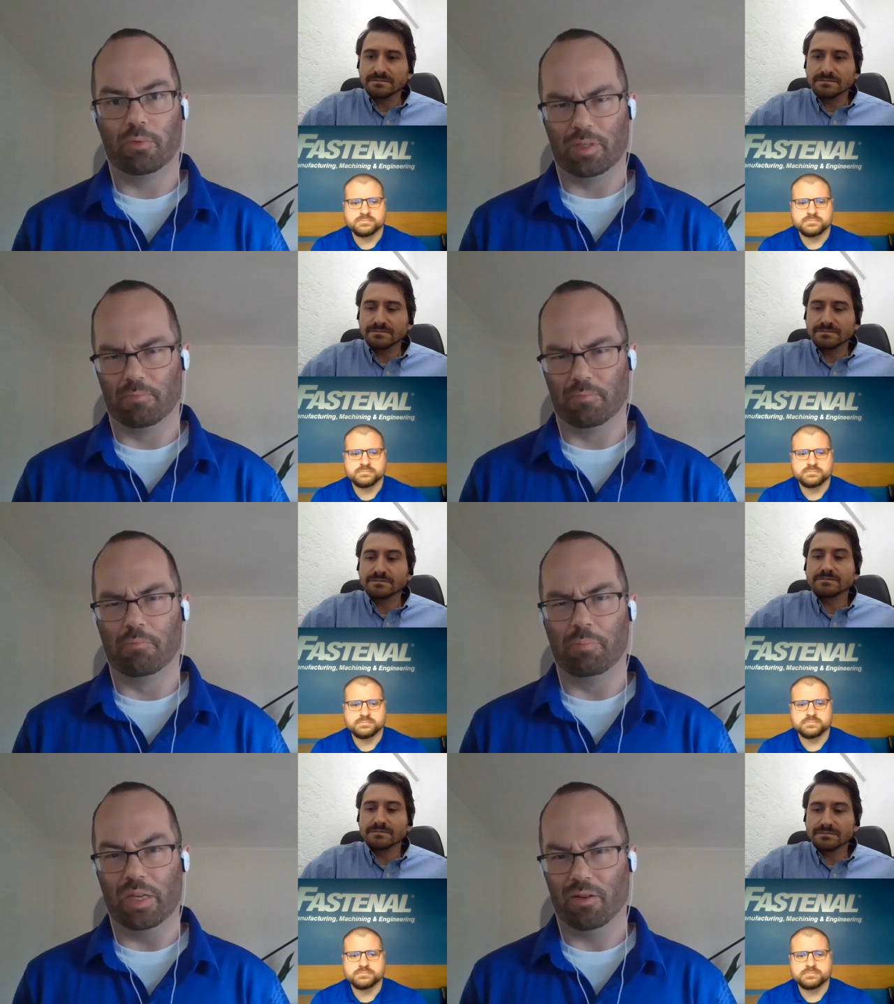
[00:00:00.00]
Speaker 1: It was a
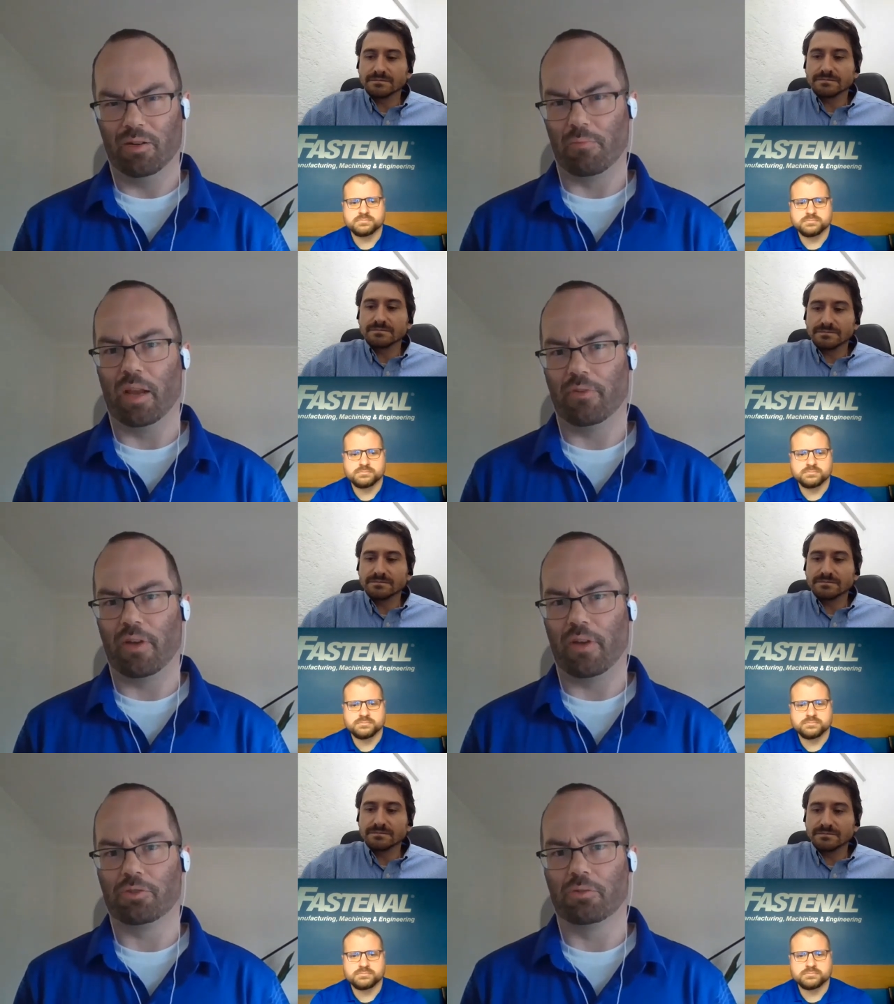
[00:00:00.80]
beer
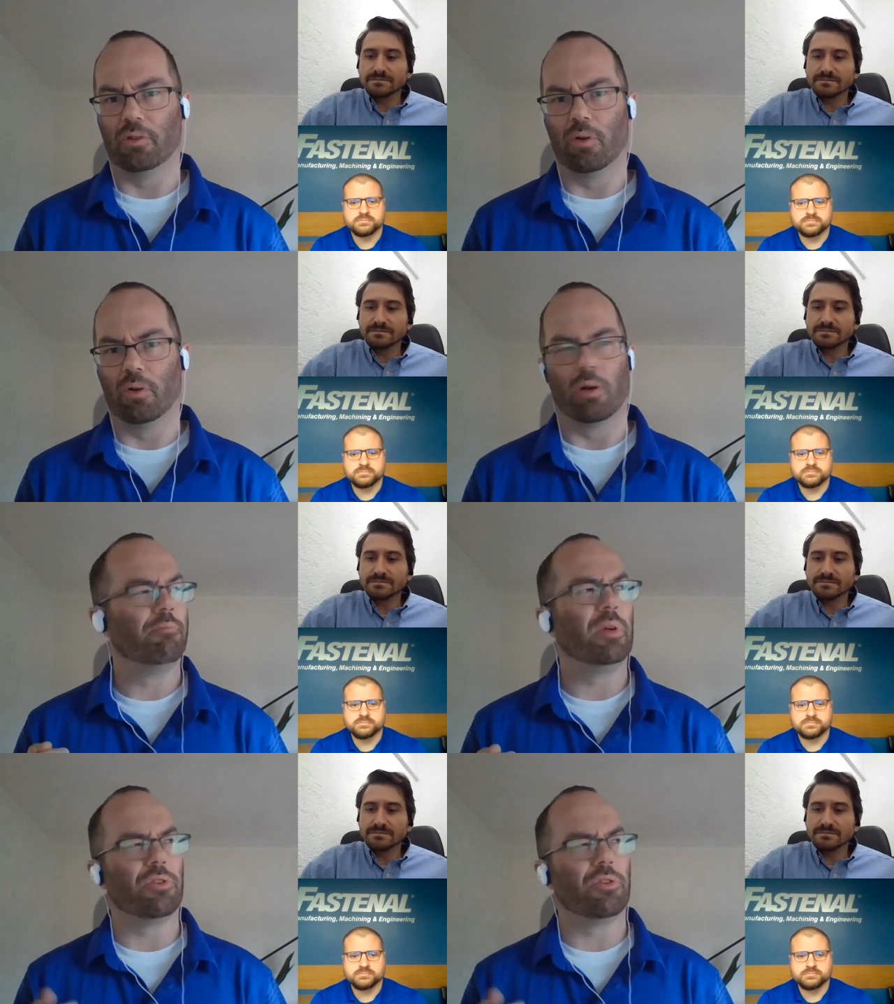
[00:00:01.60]
manufacturer or
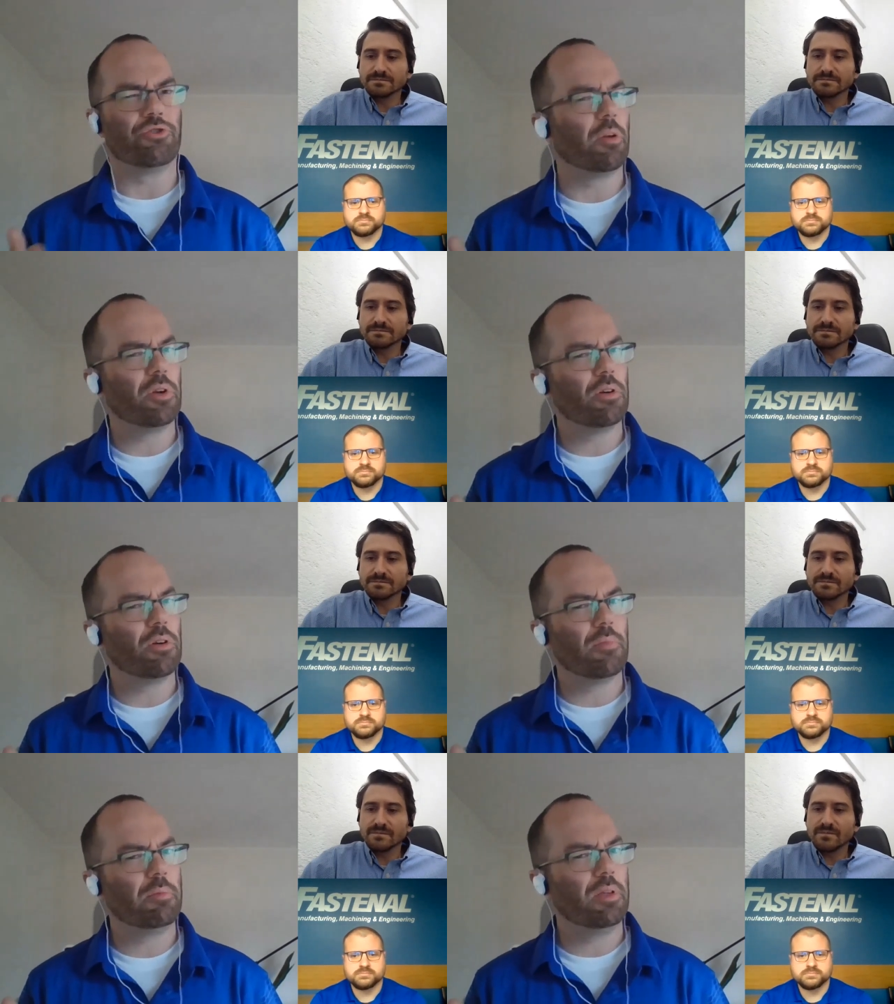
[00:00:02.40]
a beer
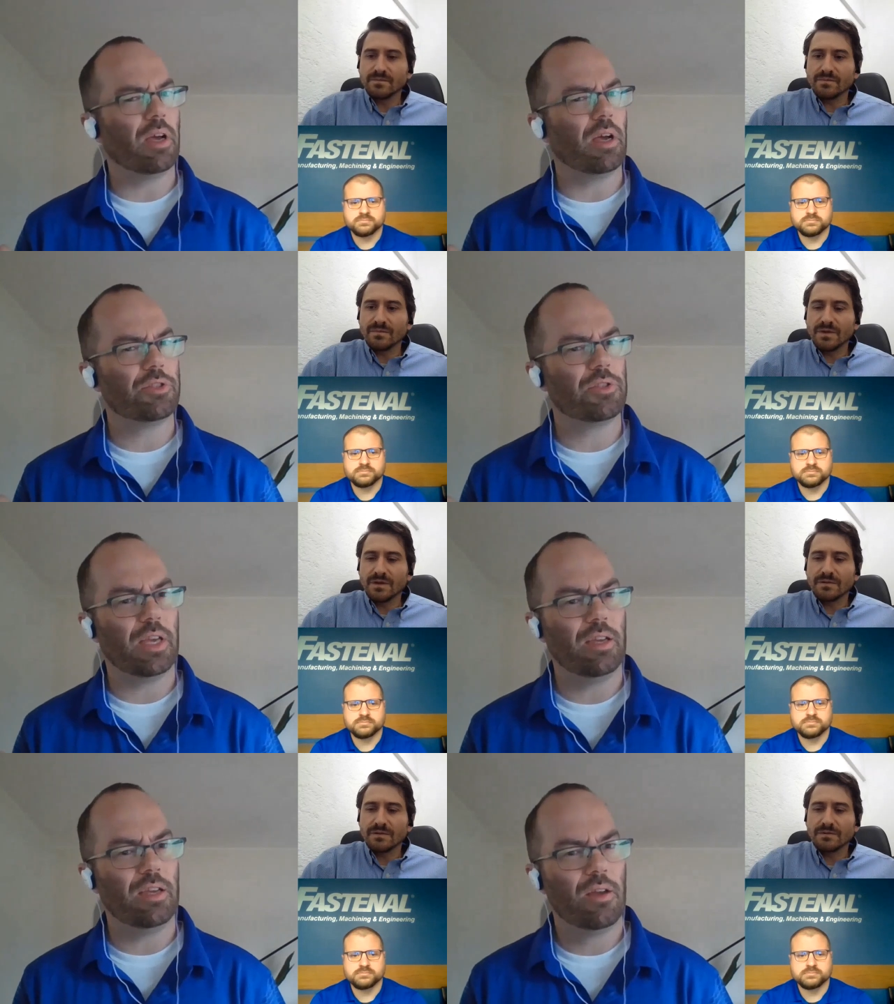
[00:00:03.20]
distributor, maybe I should
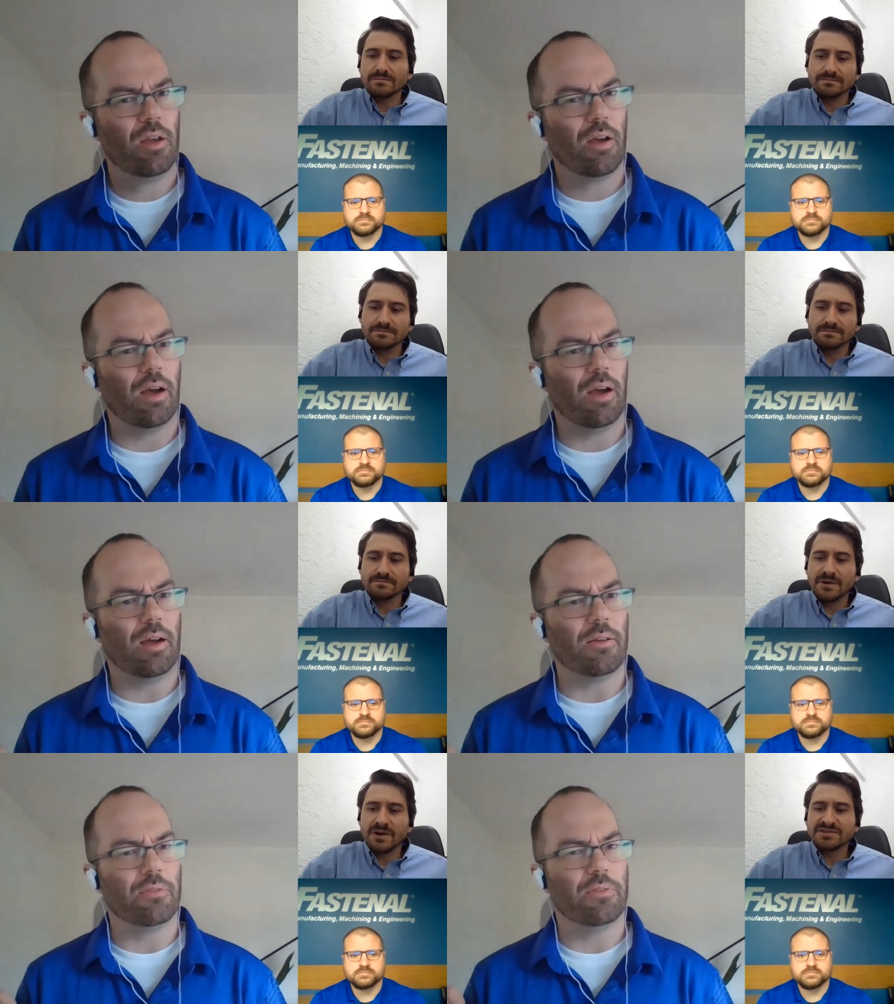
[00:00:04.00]
say,
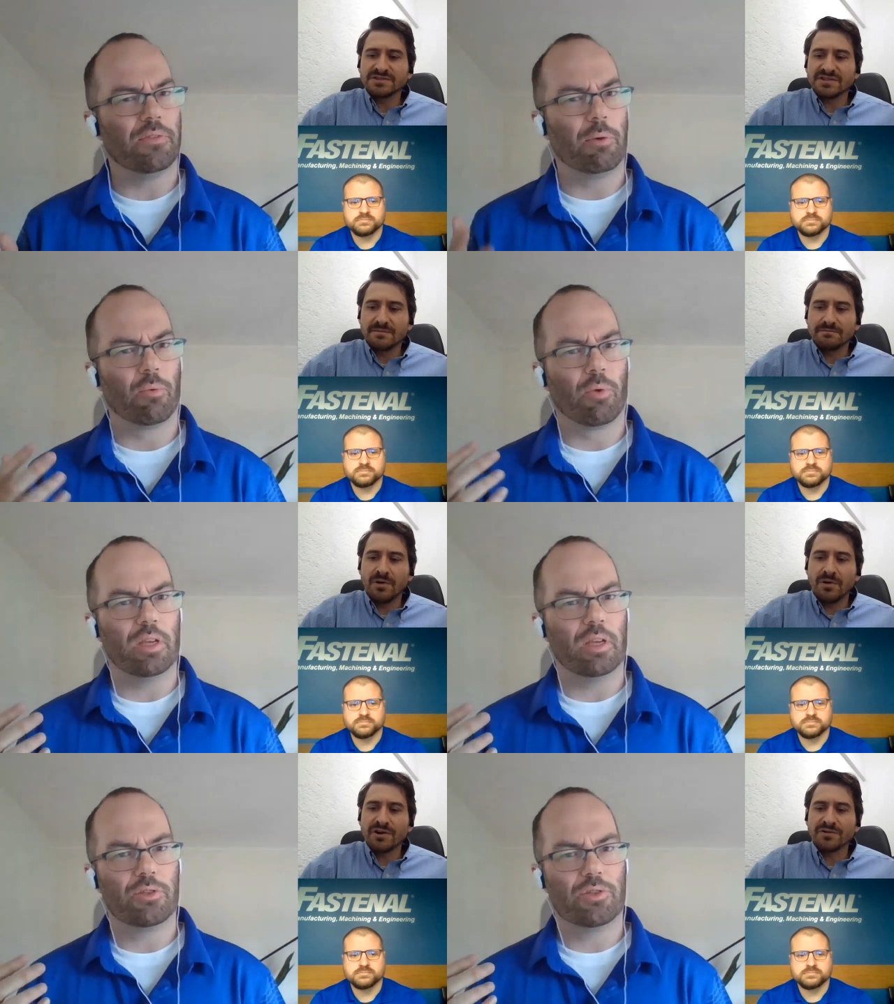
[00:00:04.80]
uh, they were
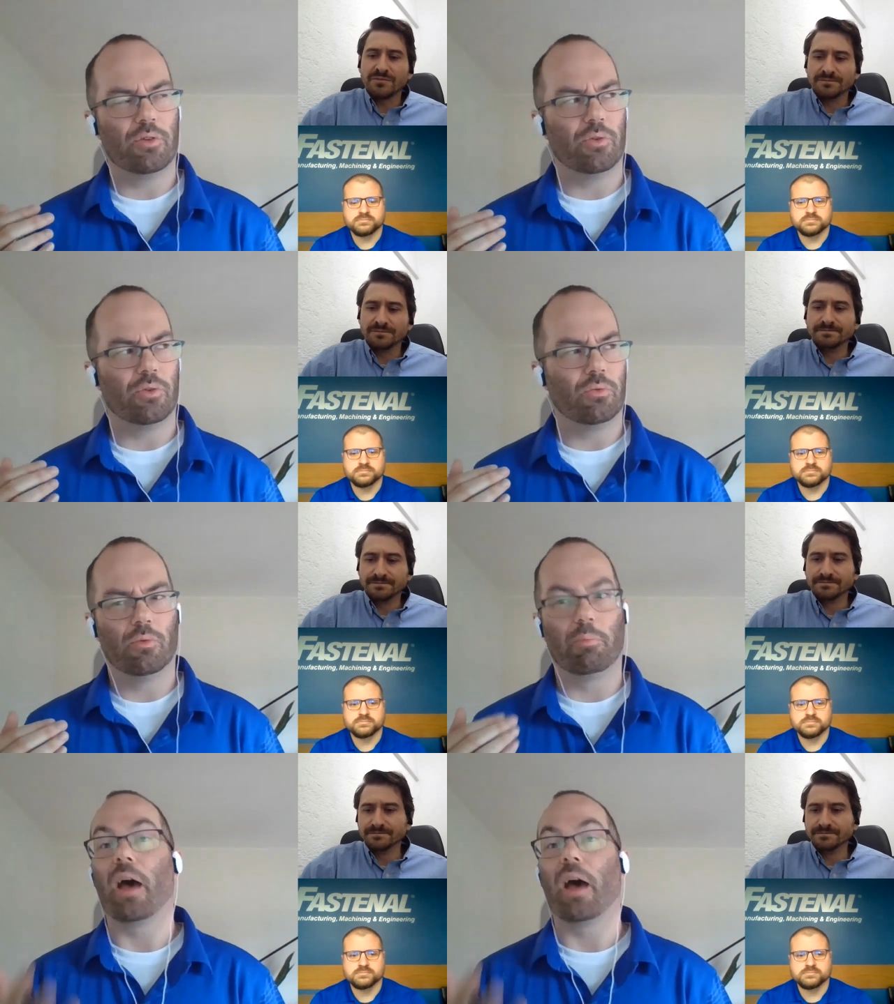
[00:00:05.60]
working Bottle. to
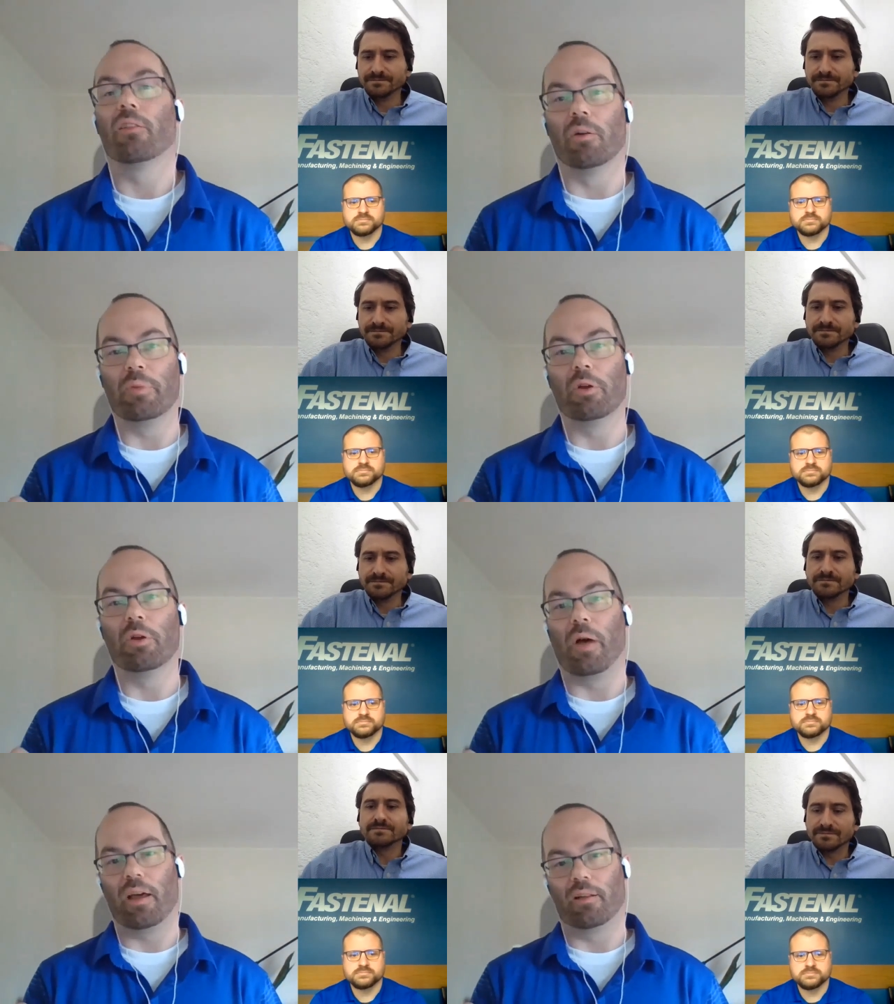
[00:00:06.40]
bottler,
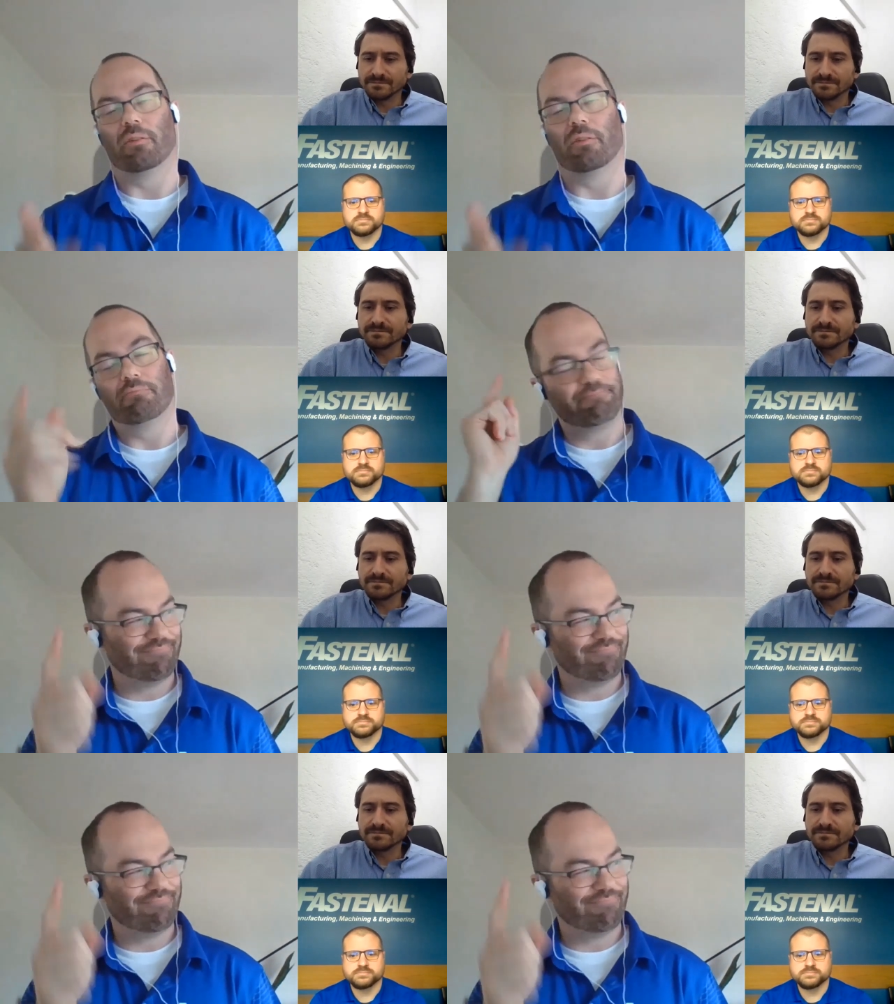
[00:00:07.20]
beer bottler.